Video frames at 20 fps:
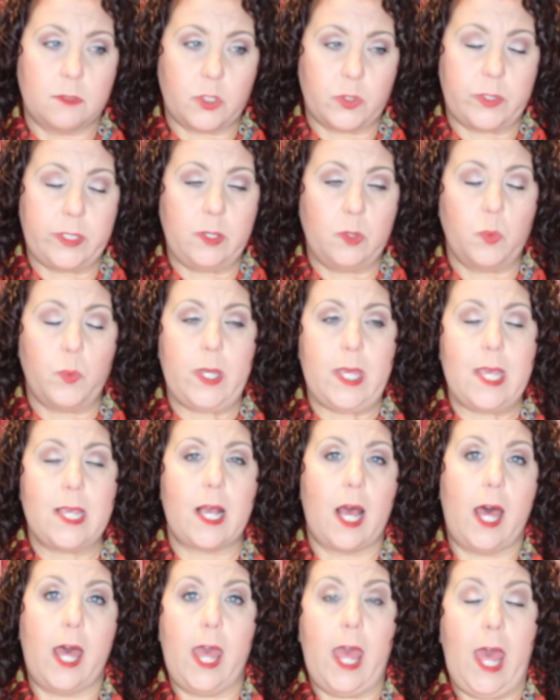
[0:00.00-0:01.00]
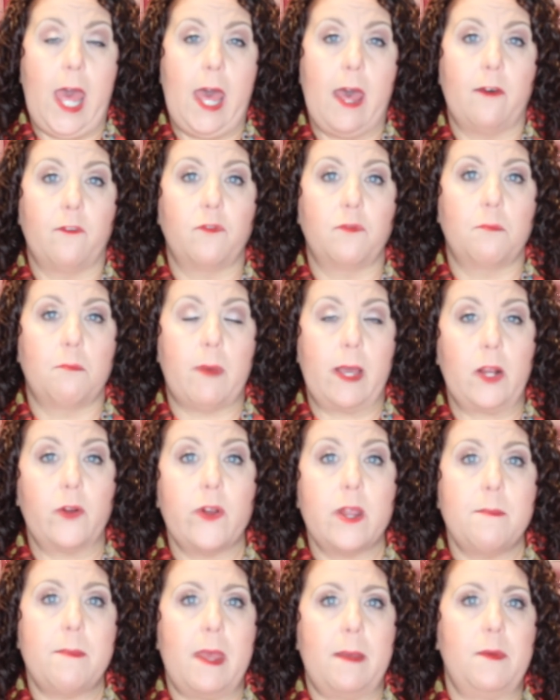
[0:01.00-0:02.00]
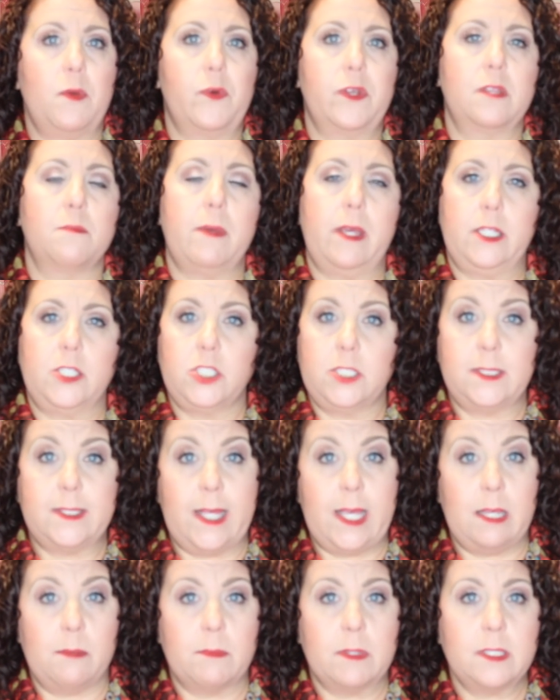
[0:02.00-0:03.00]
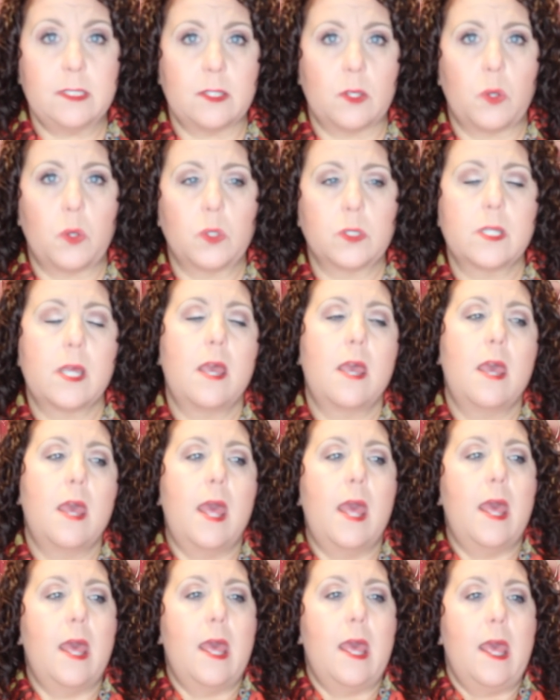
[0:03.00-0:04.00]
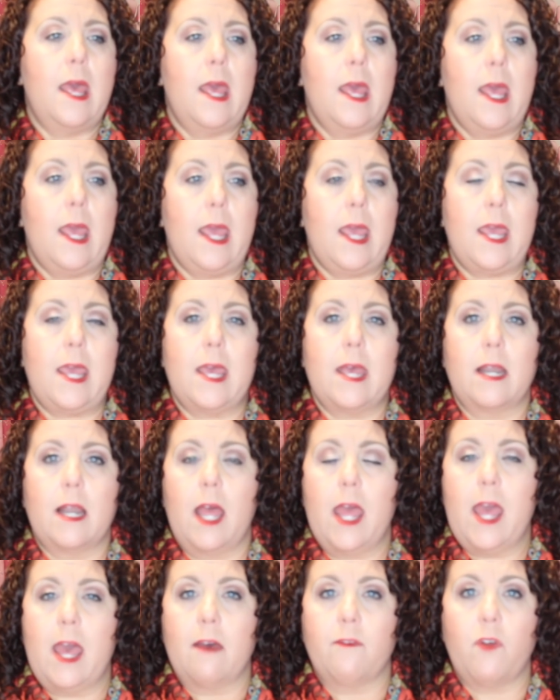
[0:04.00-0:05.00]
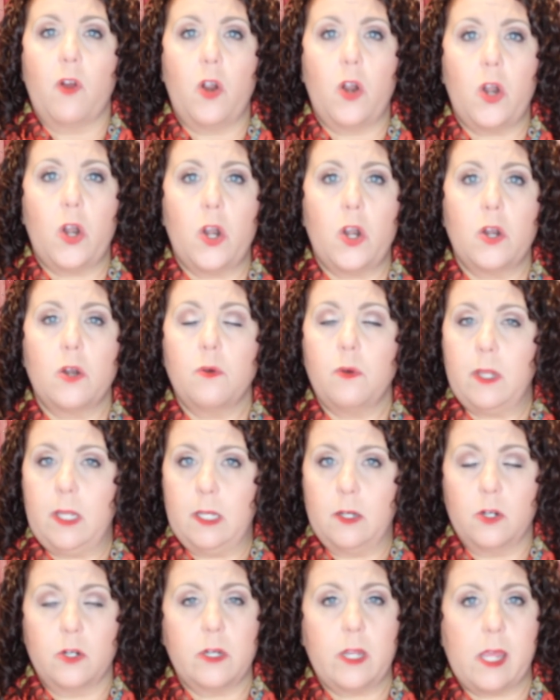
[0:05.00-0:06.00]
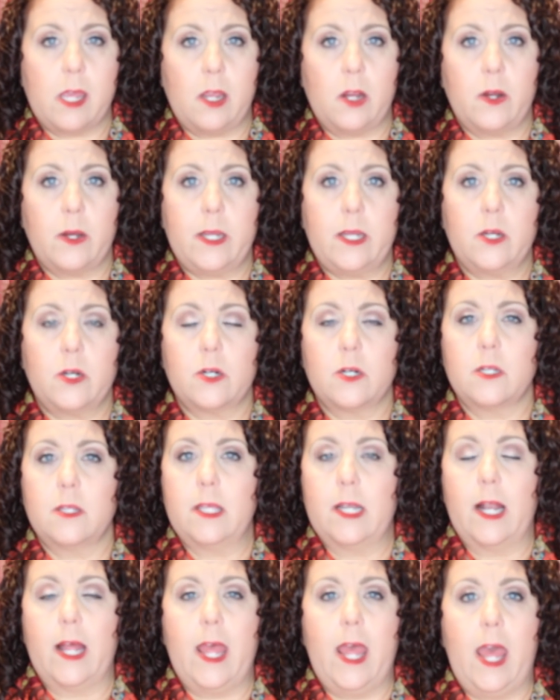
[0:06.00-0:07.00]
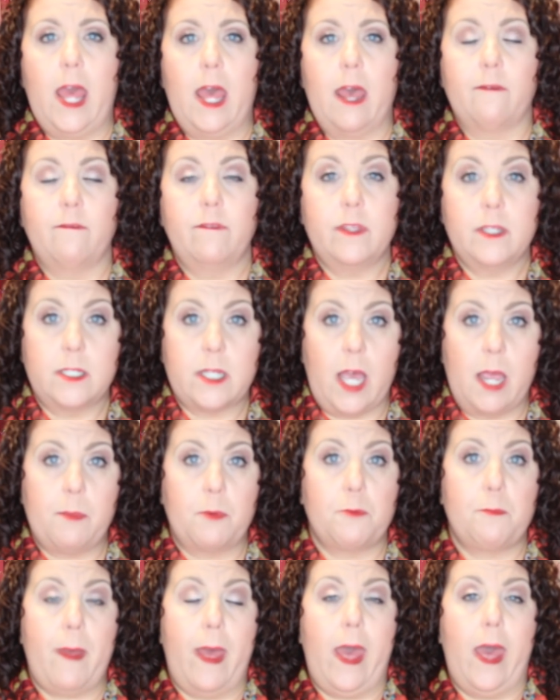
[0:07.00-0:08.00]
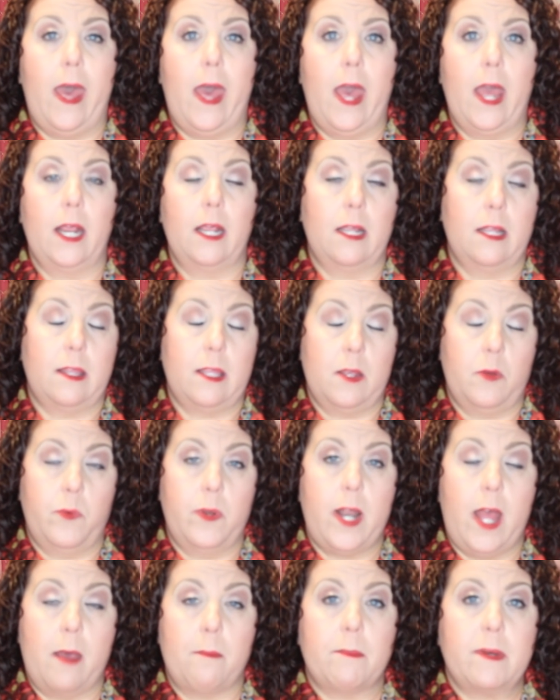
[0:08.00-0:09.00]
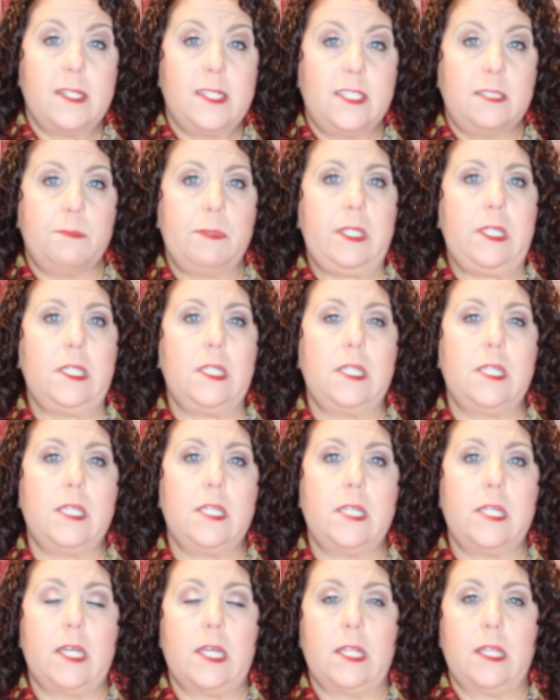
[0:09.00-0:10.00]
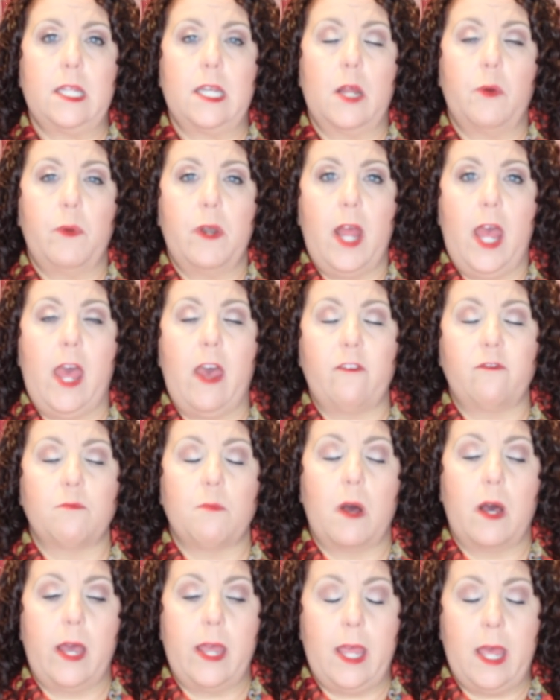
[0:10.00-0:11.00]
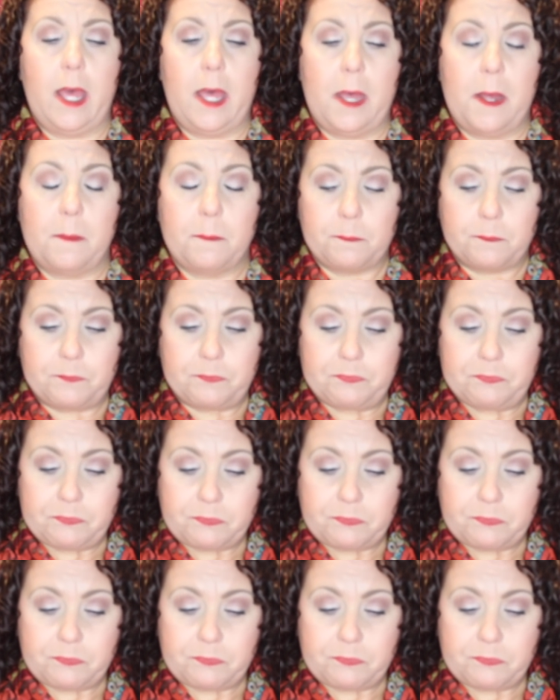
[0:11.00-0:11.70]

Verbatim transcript: during the week I have my grandbaby with me. She's eight months old and I have her in her carrier, then I have the diaper bag, and then I would have my Speedy, and then I would have my um,